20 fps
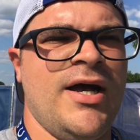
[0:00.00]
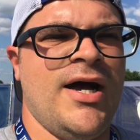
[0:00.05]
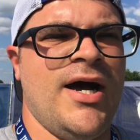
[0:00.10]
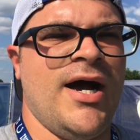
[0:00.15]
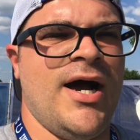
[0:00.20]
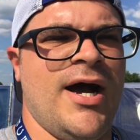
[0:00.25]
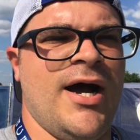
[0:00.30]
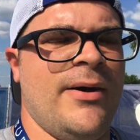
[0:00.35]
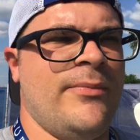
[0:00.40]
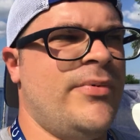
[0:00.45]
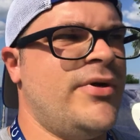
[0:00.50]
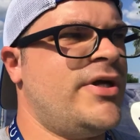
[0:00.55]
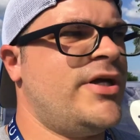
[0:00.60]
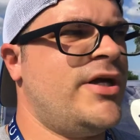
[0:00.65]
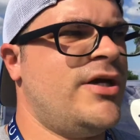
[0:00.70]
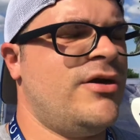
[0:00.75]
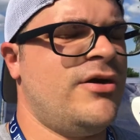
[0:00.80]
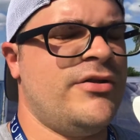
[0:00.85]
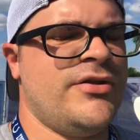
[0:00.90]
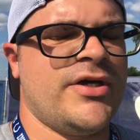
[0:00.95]
But
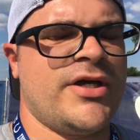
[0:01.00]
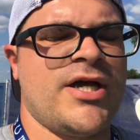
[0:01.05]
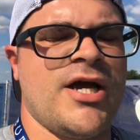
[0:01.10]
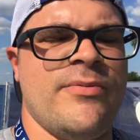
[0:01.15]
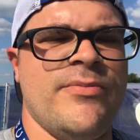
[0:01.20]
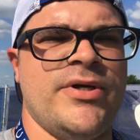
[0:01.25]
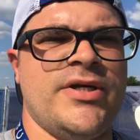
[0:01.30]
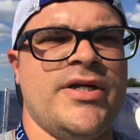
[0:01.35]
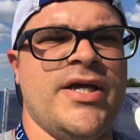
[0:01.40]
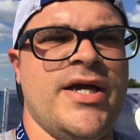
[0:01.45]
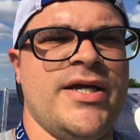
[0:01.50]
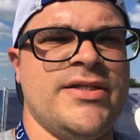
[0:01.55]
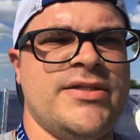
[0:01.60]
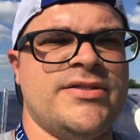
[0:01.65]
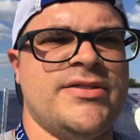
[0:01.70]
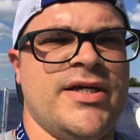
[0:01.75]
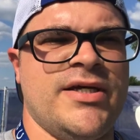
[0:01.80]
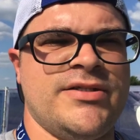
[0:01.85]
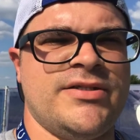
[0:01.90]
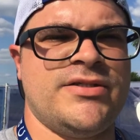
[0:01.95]
here in the coming
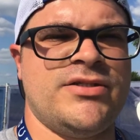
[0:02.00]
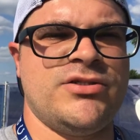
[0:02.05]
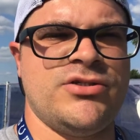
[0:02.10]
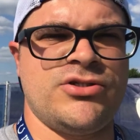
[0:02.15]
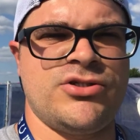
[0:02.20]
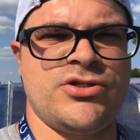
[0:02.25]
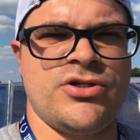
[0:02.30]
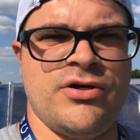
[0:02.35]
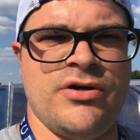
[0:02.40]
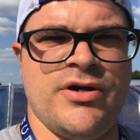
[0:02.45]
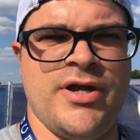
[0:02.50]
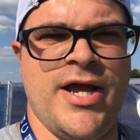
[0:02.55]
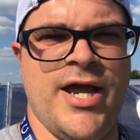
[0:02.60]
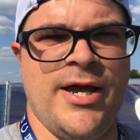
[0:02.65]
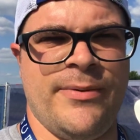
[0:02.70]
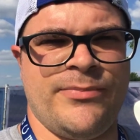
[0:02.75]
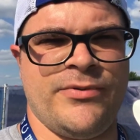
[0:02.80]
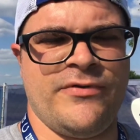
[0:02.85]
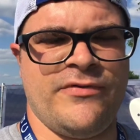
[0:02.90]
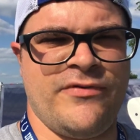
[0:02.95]
days, that's sure to
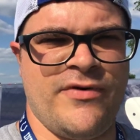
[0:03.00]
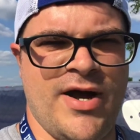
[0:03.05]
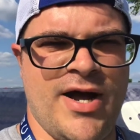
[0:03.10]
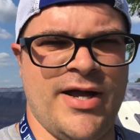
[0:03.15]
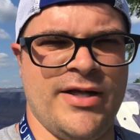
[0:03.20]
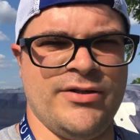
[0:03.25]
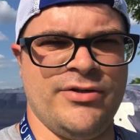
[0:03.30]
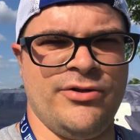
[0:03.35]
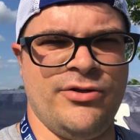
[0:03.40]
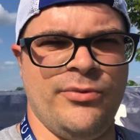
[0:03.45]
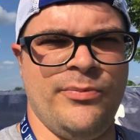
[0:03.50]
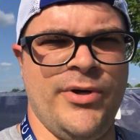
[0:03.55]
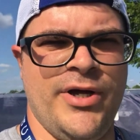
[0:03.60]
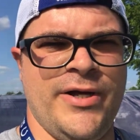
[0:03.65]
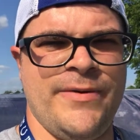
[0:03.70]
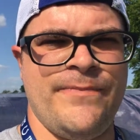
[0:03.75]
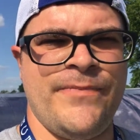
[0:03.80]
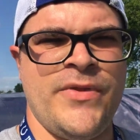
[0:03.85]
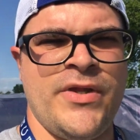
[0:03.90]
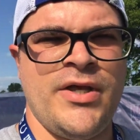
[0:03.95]
amplify a little
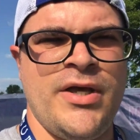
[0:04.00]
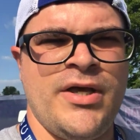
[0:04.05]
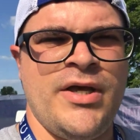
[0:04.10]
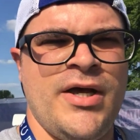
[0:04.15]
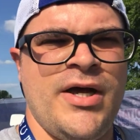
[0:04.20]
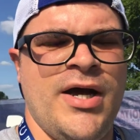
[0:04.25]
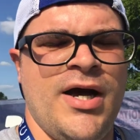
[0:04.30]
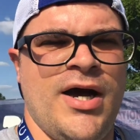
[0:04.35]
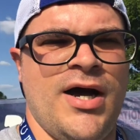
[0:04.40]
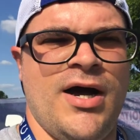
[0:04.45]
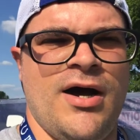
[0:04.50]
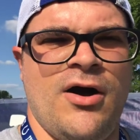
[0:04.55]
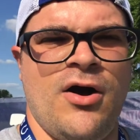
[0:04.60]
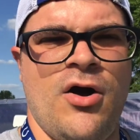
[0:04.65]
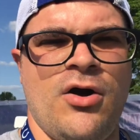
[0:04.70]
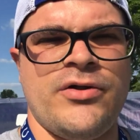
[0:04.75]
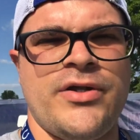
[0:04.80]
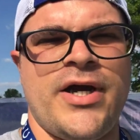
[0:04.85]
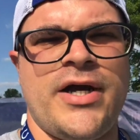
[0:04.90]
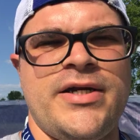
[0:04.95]
bit.
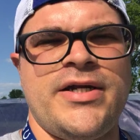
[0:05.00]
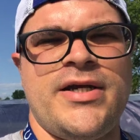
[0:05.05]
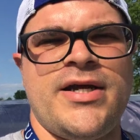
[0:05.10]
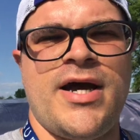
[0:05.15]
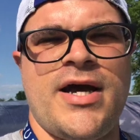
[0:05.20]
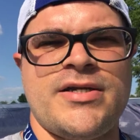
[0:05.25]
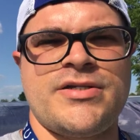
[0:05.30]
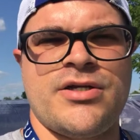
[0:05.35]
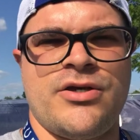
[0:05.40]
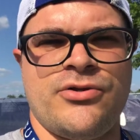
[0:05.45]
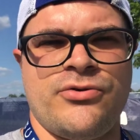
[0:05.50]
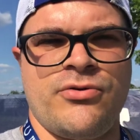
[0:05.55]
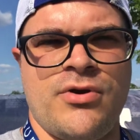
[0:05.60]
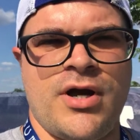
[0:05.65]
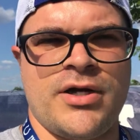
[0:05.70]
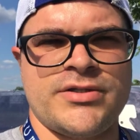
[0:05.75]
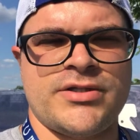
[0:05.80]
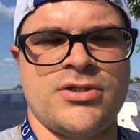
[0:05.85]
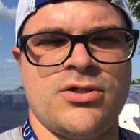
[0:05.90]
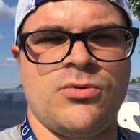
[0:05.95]
All 90 guys on the
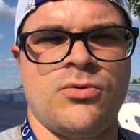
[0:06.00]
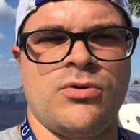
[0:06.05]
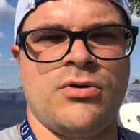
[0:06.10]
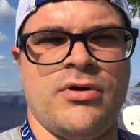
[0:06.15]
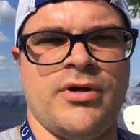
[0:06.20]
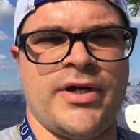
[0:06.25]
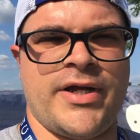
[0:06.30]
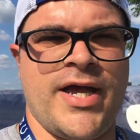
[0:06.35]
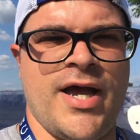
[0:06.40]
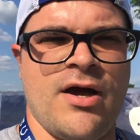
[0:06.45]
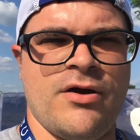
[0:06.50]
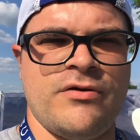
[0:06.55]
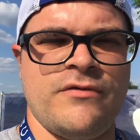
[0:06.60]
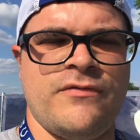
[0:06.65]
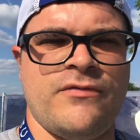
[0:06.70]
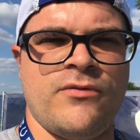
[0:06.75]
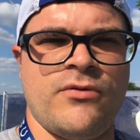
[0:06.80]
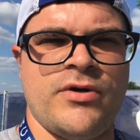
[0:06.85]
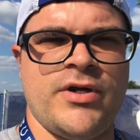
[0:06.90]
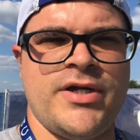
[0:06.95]
roster were accounted
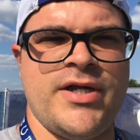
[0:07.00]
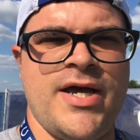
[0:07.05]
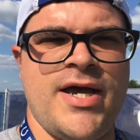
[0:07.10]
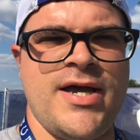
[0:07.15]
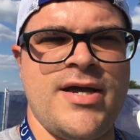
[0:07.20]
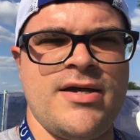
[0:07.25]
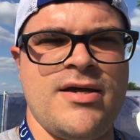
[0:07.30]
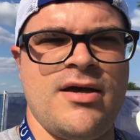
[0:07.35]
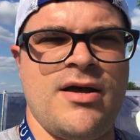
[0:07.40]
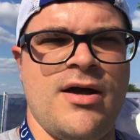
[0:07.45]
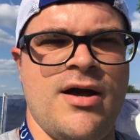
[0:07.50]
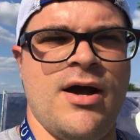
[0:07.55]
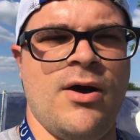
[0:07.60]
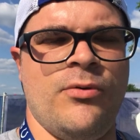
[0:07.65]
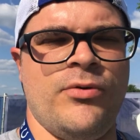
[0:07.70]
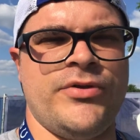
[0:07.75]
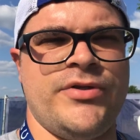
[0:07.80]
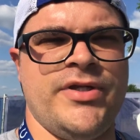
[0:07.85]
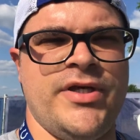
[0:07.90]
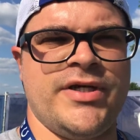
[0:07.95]
for today,
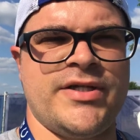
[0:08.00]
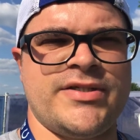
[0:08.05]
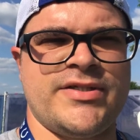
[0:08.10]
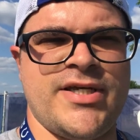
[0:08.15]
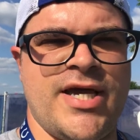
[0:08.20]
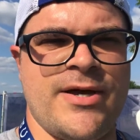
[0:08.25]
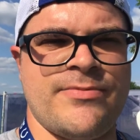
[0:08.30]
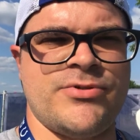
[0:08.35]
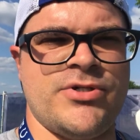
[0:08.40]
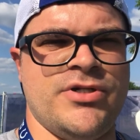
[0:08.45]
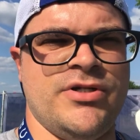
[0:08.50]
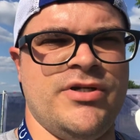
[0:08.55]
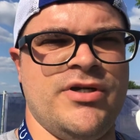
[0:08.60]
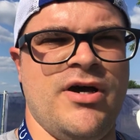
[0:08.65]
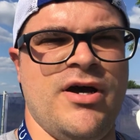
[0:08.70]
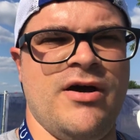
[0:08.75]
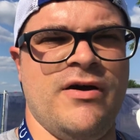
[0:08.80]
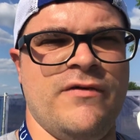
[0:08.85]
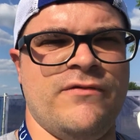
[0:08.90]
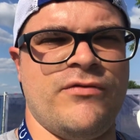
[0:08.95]
with the exception
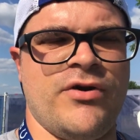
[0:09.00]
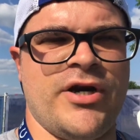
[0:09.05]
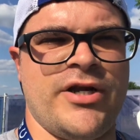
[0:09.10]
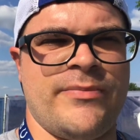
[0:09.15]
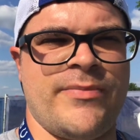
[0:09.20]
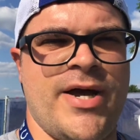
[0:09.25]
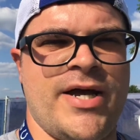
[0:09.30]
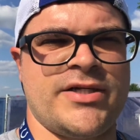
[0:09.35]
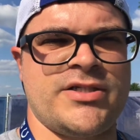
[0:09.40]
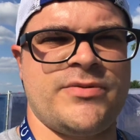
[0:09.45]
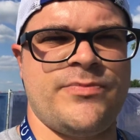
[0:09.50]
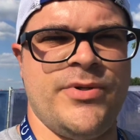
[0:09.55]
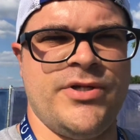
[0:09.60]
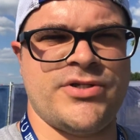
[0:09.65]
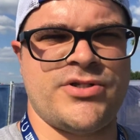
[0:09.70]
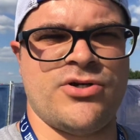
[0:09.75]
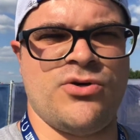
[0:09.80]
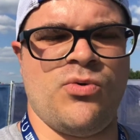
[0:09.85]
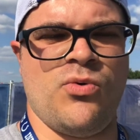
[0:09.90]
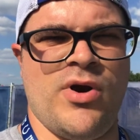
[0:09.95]
of running back
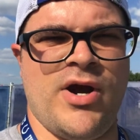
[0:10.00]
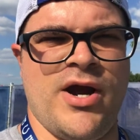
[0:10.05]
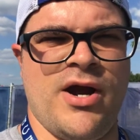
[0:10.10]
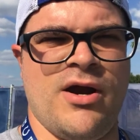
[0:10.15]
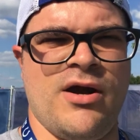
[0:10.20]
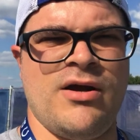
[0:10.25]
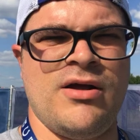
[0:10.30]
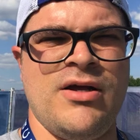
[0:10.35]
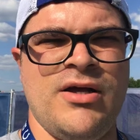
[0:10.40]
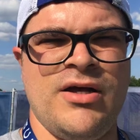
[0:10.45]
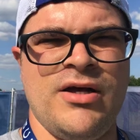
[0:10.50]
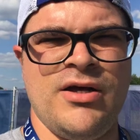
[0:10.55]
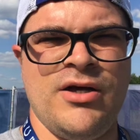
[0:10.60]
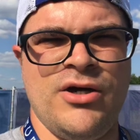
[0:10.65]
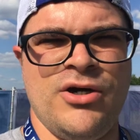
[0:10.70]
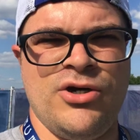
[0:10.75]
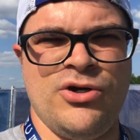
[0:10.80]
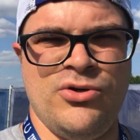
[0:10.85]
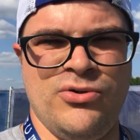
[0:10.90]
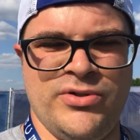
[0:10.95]
Spencer Ware,
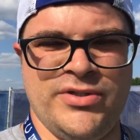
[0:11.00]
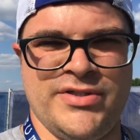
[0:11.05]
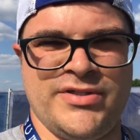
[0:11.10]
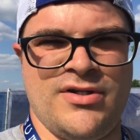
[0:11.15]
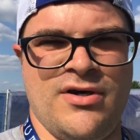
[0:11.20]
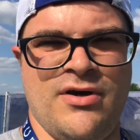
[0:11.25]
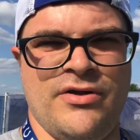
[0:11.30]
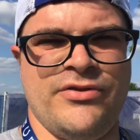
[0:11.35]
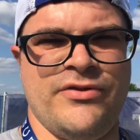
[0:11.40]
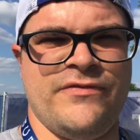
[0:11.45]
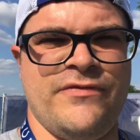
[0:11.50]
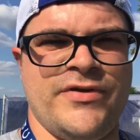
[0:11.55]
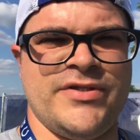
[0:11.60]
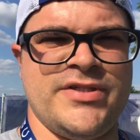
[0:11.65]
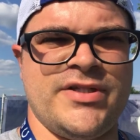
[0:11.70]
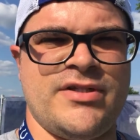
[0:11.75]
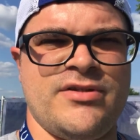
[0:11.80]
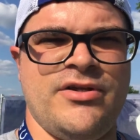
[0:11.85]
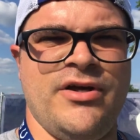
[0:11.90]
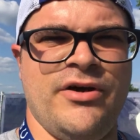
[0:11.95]
who is on the
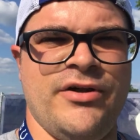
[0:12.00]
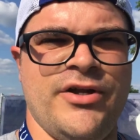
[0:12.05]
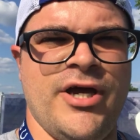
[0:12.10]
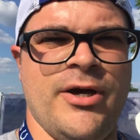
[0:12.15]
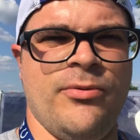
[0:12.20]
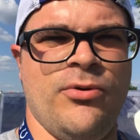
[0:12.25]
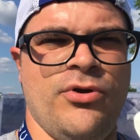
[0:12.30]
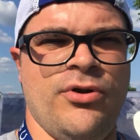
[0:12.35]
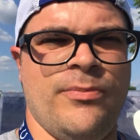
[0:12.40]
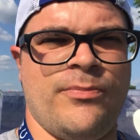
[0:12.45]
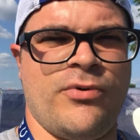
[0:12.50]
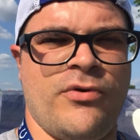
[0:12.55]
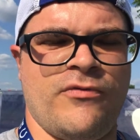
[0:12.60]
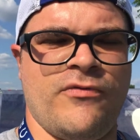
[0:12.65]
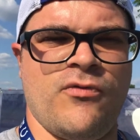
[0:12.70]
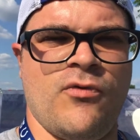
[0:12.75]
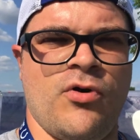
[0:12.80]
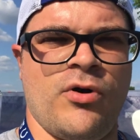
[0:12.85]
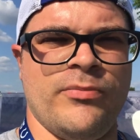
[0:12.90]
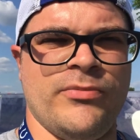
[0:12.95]
physically unable to
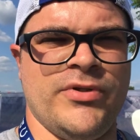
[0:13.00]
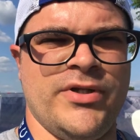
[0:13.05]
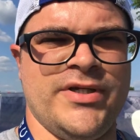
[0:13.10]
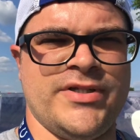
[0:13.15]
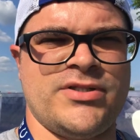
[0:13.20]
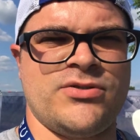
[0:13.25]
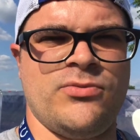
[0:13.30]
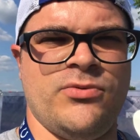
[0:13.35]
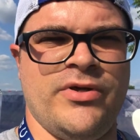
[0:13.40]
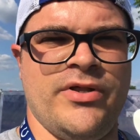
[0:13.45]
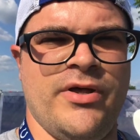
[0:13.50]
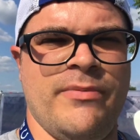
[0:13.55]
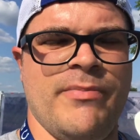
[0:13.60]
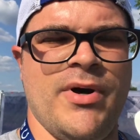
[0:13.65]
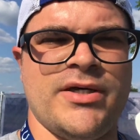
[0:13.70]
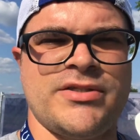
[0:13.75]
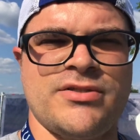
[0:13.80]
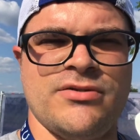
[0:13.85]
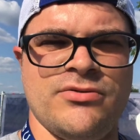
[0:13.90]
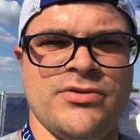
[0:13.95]
perform list with a
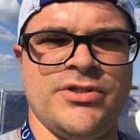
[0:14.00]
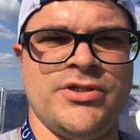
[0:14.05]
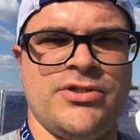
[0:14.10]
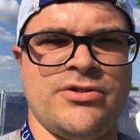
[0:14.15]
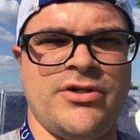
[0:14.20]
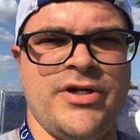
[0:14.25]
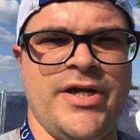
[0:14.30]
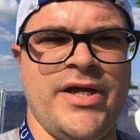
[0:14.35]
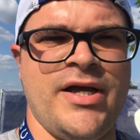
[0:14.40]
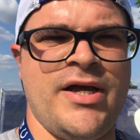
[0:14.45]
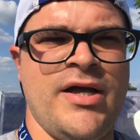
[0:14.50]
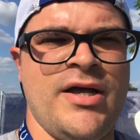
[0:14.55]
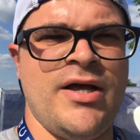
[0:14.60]
muscle injury.